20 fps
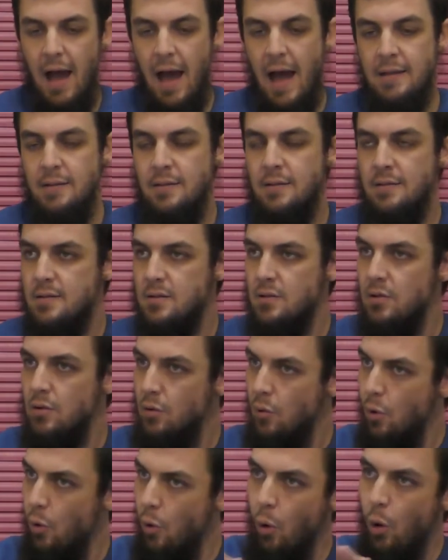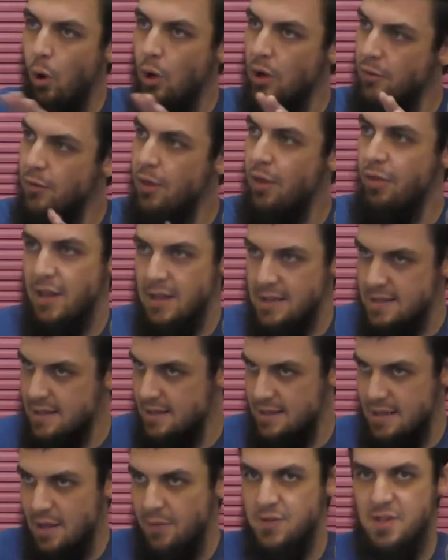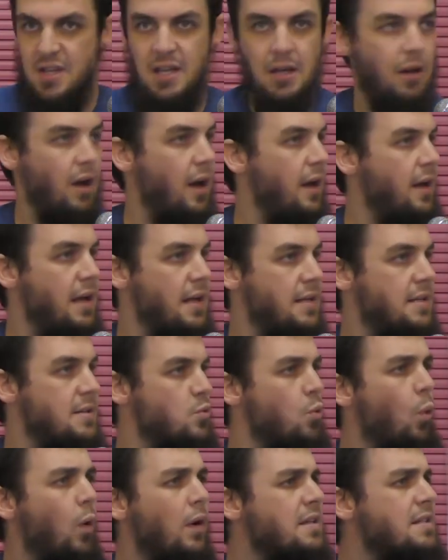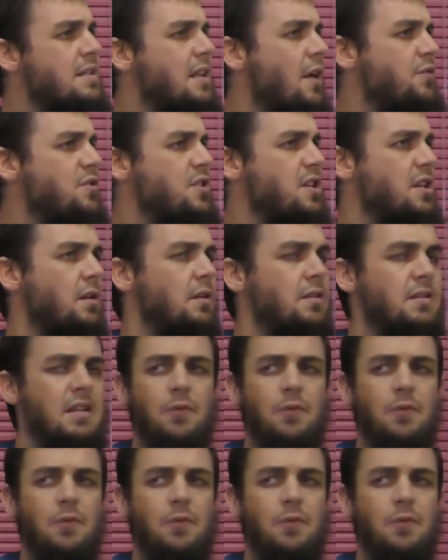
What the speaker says: and all of the things that tafsir is. What is tafsir?